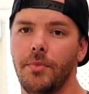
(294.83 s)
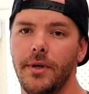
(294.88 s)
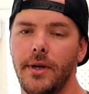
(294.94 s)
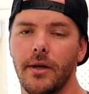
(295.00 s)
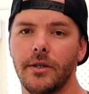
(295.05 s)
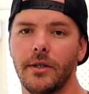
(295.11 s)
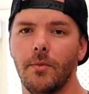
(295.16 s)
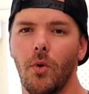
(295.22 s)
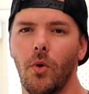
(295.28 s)
put
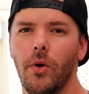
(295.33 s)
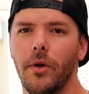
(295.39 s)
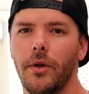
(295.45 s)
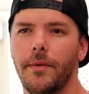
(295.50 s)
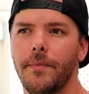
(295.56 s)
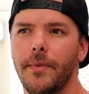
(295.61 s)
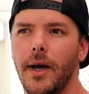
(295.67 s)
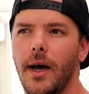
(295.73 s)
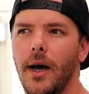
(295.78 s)
down some oil,
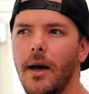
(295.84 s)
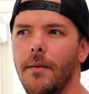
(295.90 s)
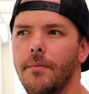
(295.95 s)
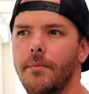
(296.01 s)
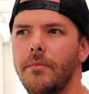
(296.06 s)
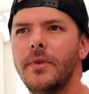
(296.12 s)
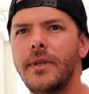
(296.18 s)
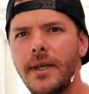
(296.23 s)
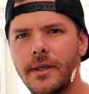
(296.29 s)

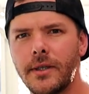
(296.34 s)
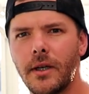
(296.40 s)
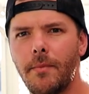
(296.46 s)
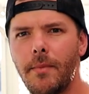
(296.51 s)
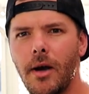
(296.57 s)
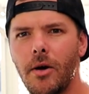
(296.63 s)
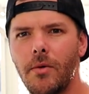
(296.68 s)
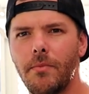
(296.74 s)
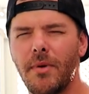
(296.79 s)
decent
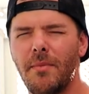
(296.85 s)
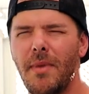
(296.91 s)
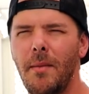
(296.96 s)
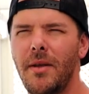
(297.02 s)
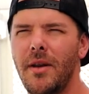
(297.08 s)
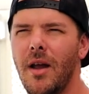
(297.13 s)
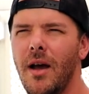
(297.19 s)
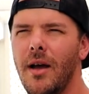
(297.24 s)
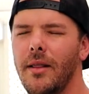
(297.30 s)
amount, but
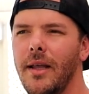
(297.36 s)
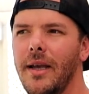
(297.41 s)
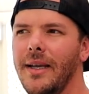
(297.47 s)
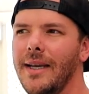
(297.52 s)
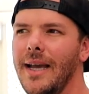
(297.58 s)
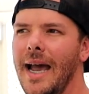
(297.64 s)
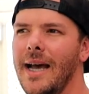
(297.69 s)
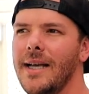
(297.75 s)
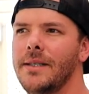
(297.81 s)
maybe not
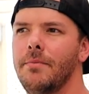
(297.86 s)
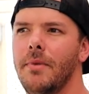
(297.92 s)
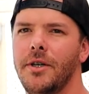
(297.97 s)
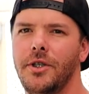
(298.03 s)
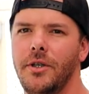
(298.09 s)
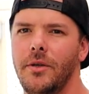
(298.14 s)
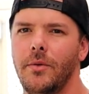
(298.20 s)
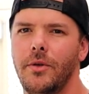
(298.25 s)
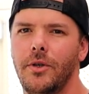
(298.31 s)
like as
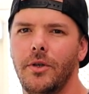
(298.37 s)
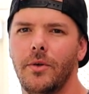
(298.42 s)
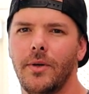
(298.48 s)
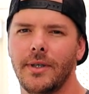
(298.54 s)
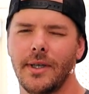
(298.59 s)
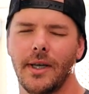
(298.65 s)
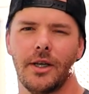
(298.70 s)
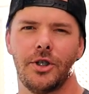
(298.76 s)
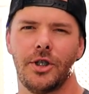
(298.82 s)
much you would do
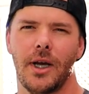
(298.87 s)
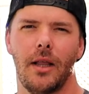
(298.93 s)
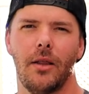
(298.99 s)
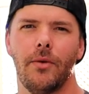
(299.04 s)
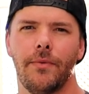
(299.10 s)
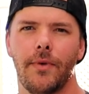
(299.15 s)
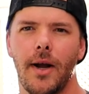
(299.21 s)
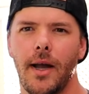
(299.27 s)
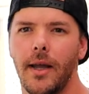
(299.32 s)
as like a shallow
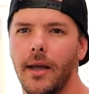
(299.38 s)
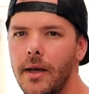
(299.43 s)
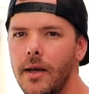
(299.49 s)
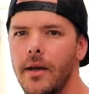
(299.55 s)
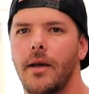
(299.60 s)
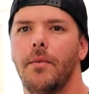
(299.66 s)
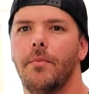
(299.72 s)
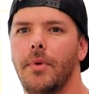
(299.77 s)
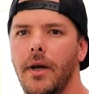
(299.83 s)
fry.
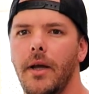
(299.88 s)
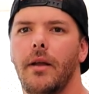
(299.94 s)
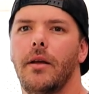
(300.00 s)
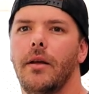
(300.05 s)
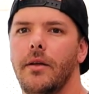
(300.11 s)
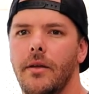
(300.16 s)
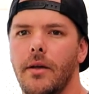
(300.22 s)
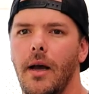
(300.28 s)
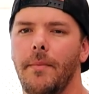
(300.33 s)
but
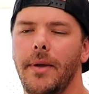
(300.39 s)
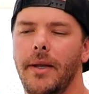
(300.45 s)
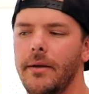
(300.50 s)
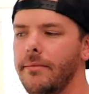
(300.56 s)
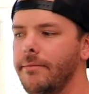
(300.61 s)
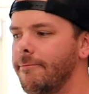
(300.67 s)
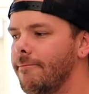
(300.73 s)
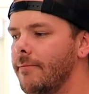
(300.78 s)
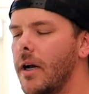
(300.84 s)
I
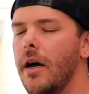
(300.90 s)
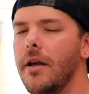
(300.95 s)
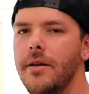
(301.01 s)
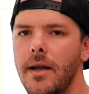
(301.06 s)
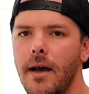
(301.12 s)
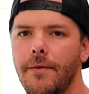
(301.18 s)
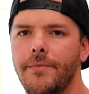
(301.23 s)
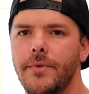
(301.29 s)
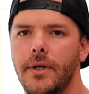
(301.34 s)
mean
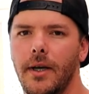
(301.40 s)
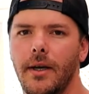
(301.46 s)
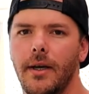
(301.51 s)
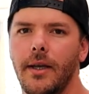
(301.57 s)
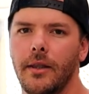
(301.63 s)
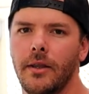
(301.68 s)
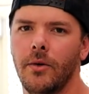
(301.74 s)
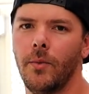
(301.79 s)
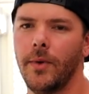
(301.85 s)
enough to
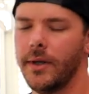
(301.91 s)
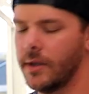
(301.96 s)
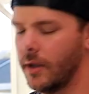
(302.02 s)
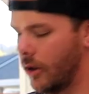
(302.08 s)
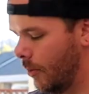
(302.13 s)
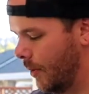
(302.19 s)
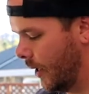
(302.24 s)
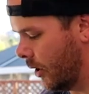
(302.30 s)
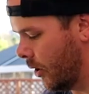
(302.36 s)
get the wings a
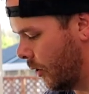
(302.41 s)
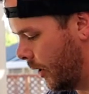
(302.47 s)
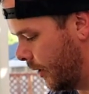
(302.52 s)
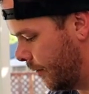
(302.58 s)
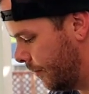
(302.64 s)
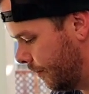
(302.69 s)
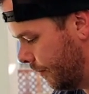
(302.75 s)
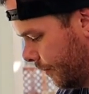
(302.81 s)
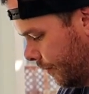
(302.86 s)
little bit coated.